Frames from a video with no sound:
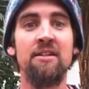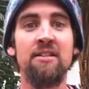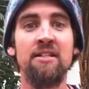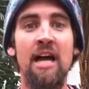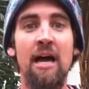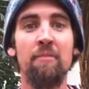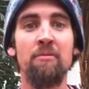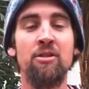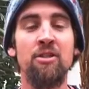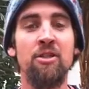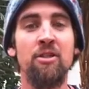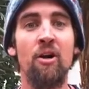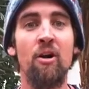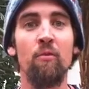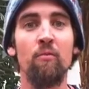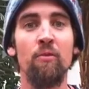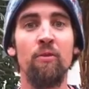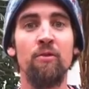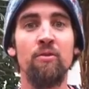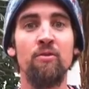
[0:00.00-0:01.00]
establishing
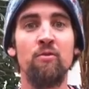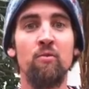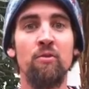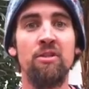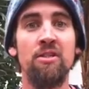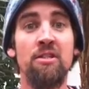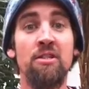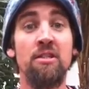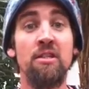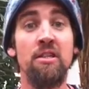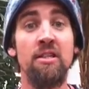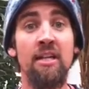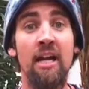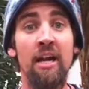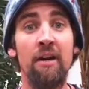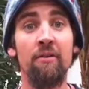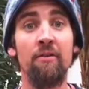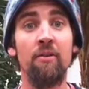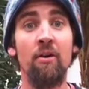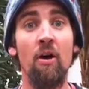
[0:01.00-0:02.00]
our roots, which is
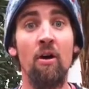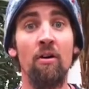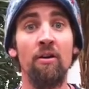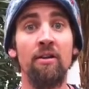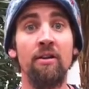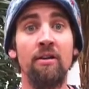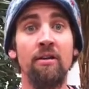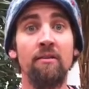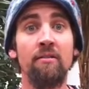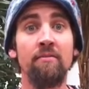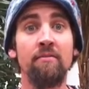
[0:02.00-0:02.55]
container gardening.